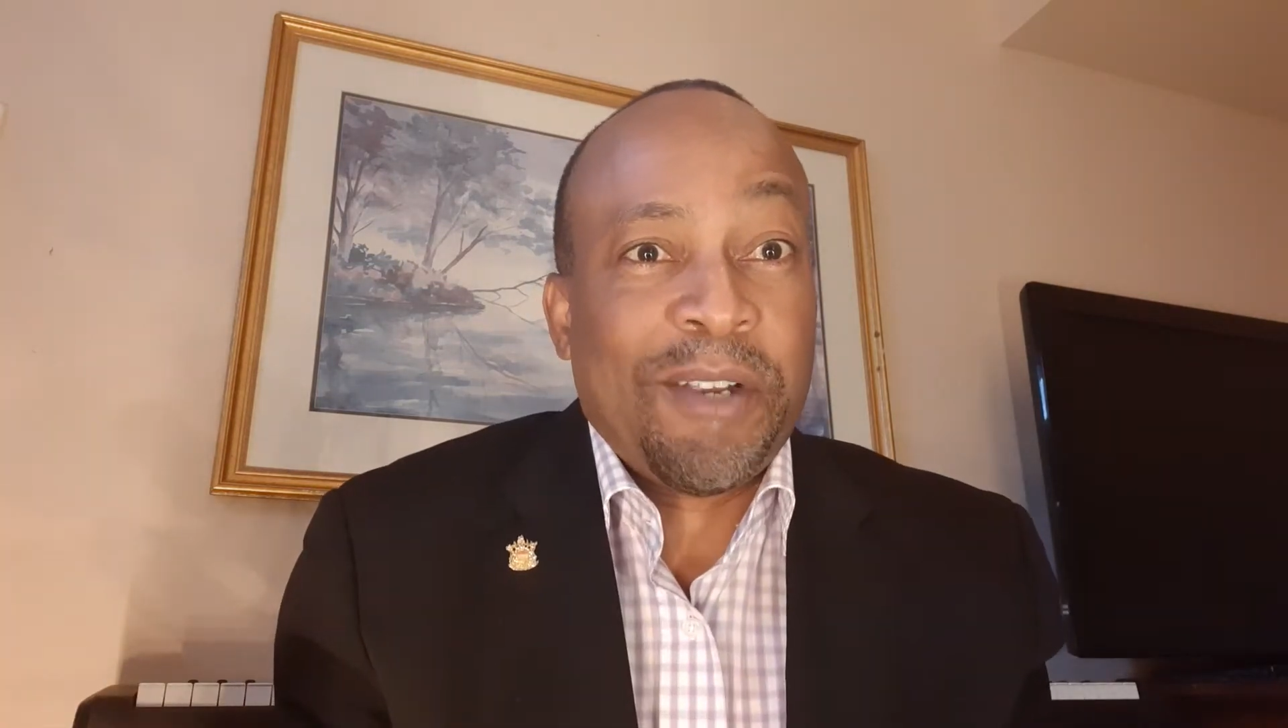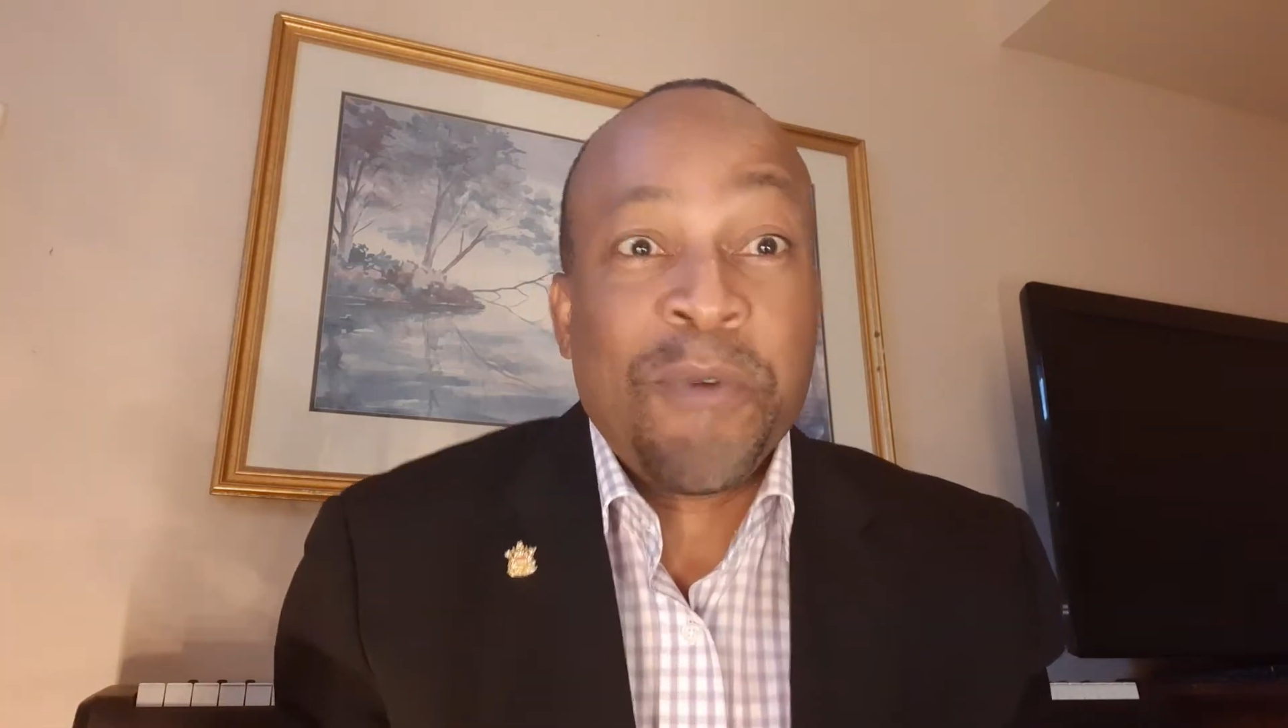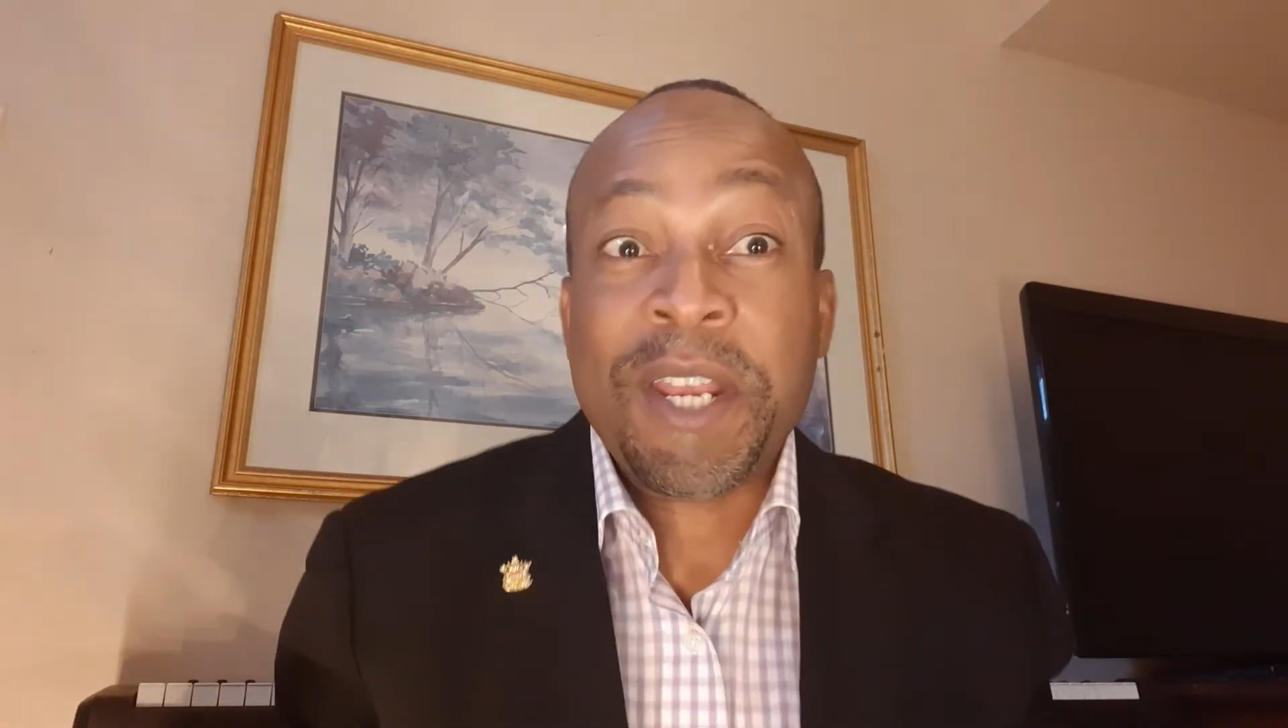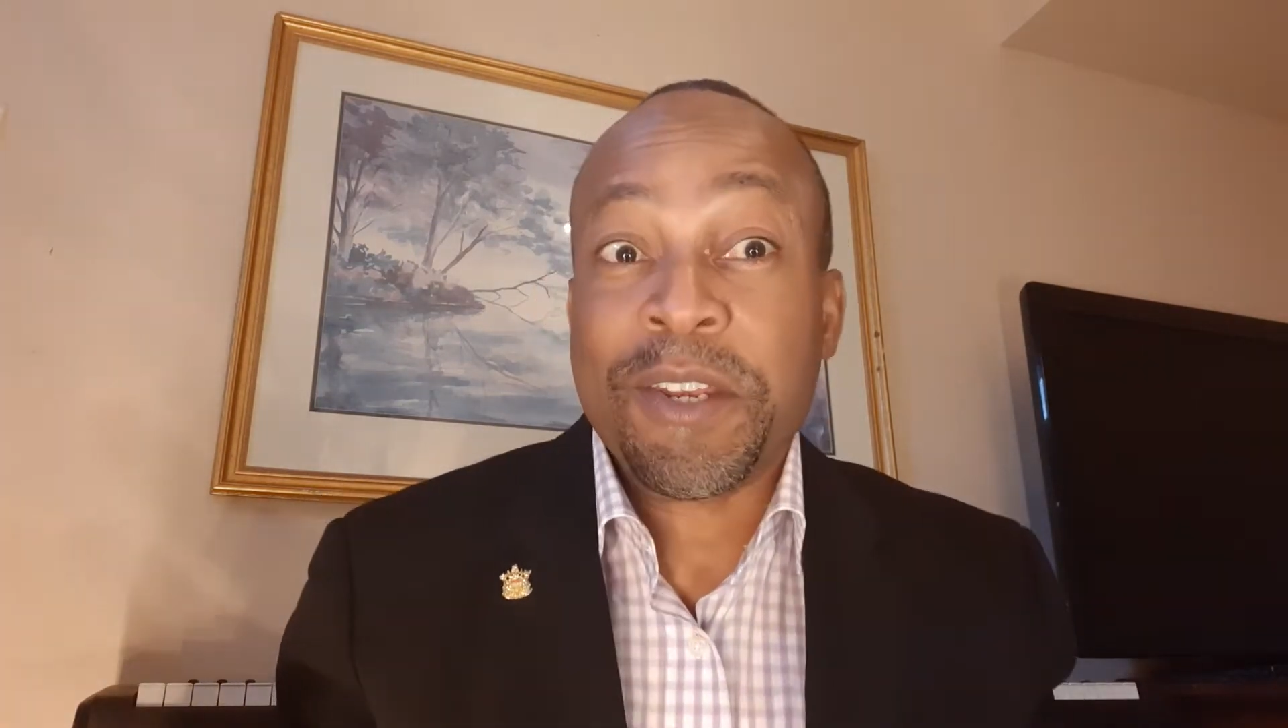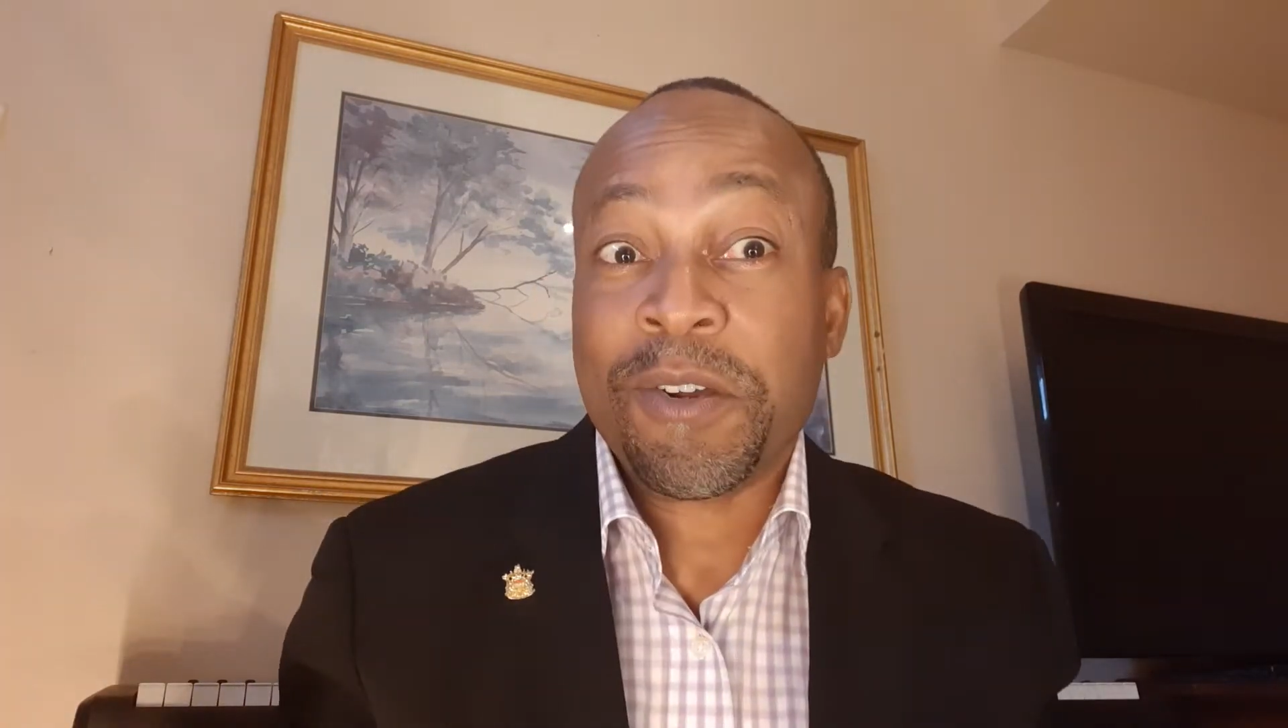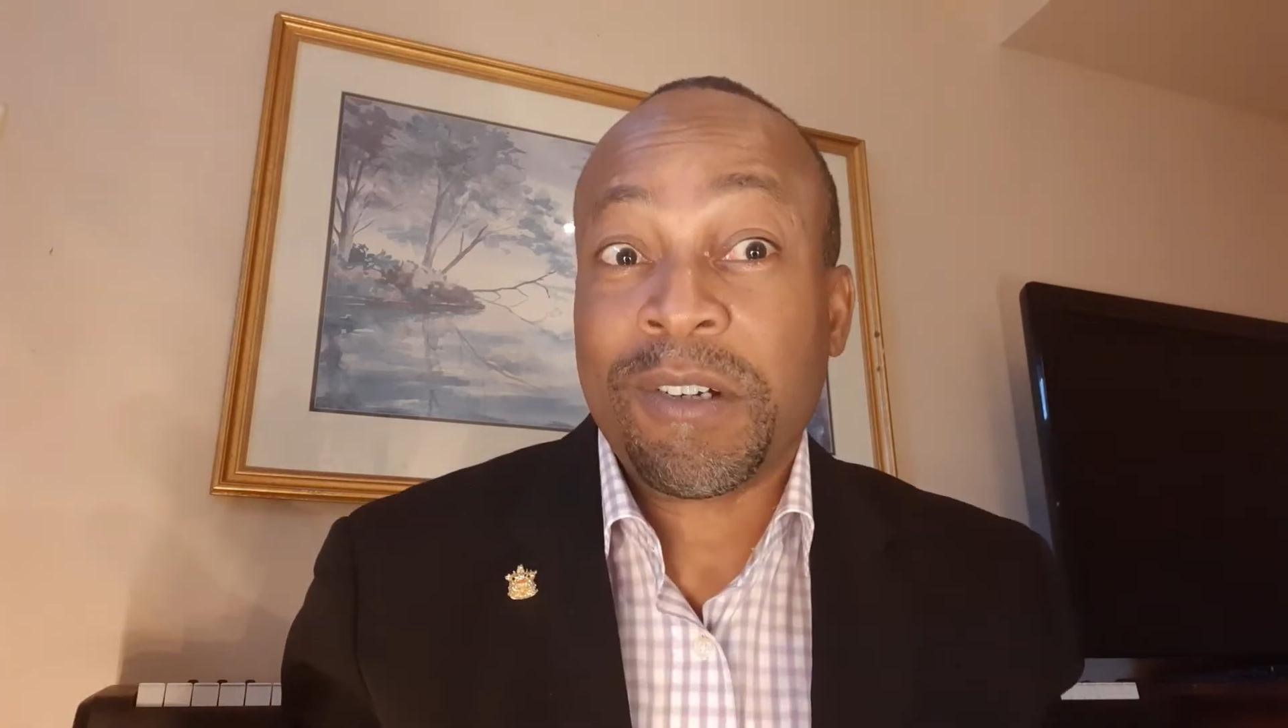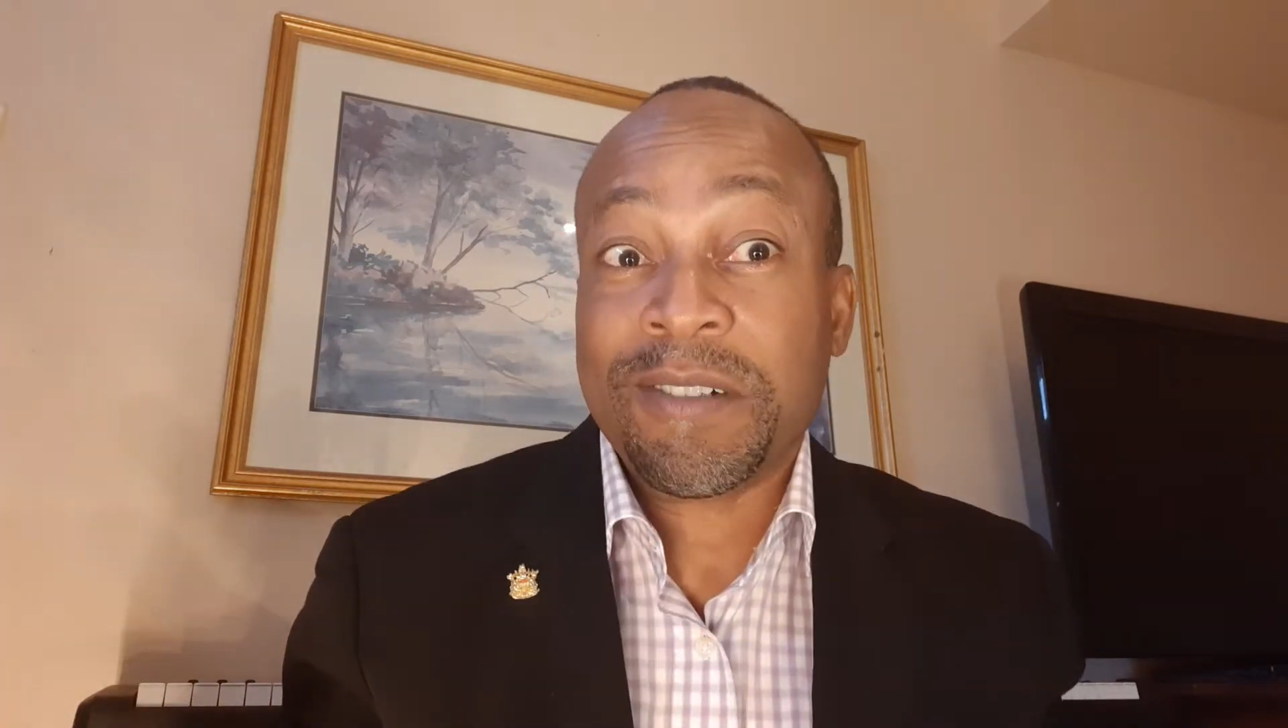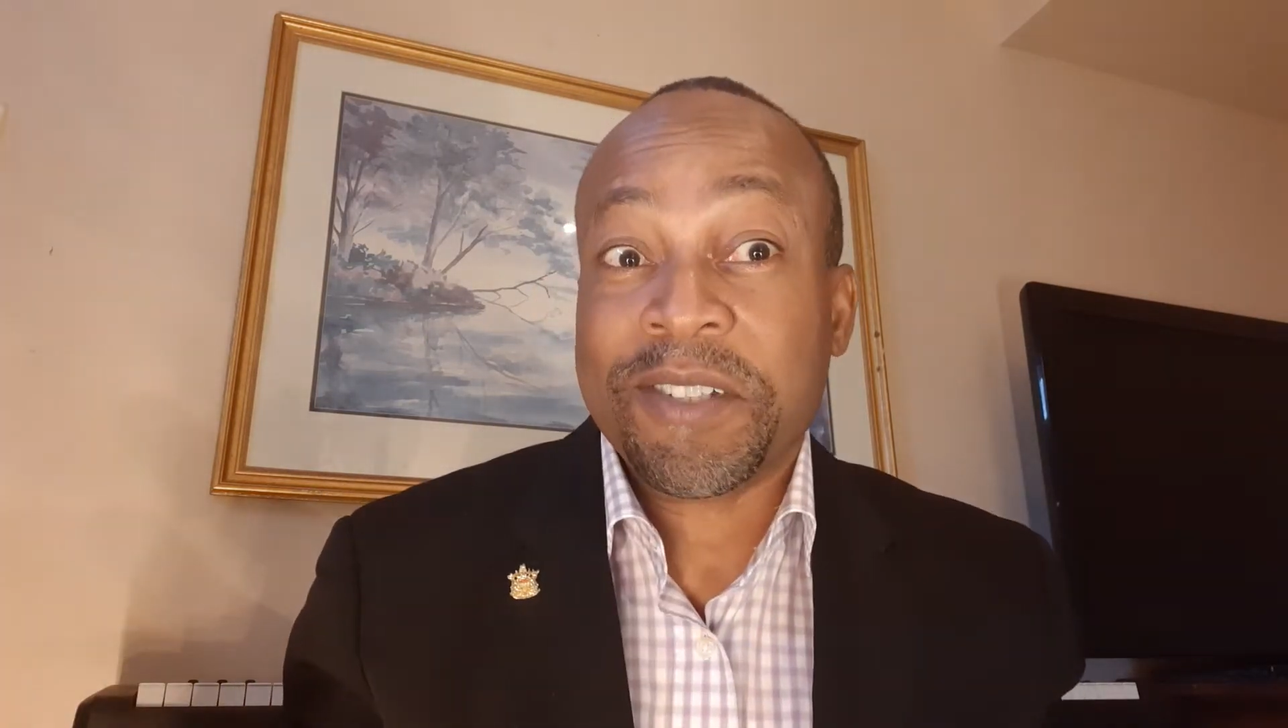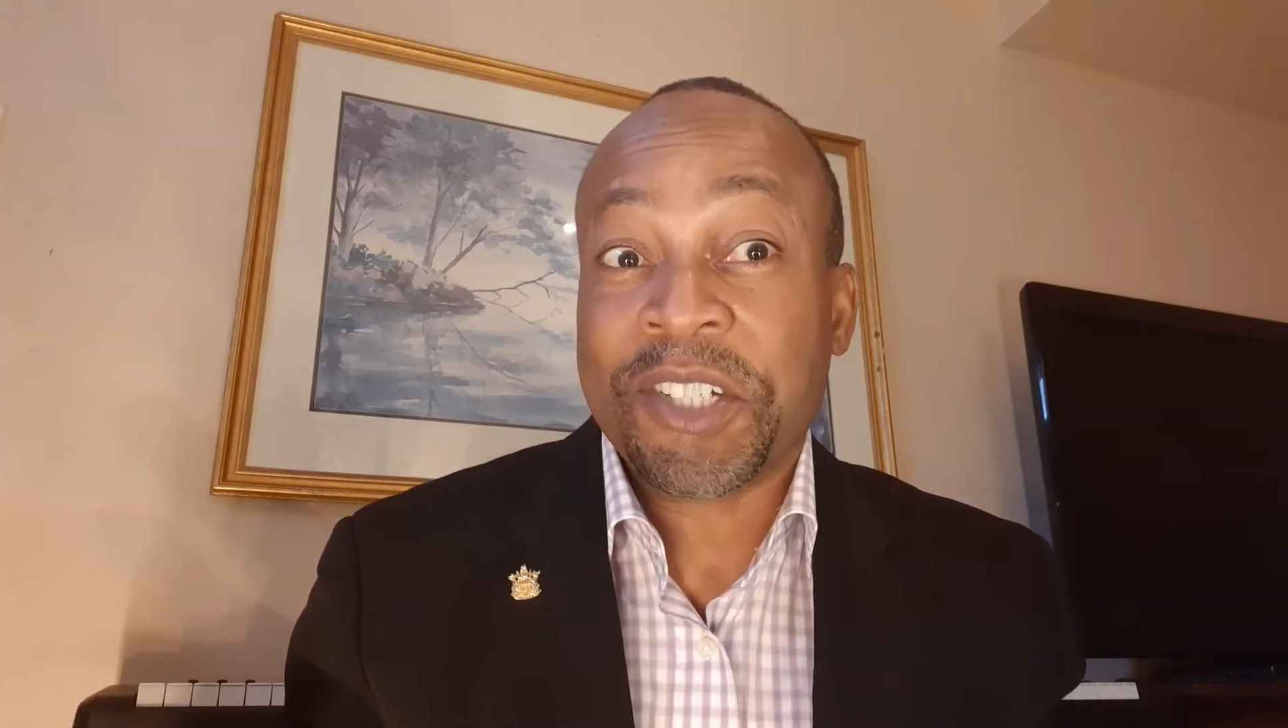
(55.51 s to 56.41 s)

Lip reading: window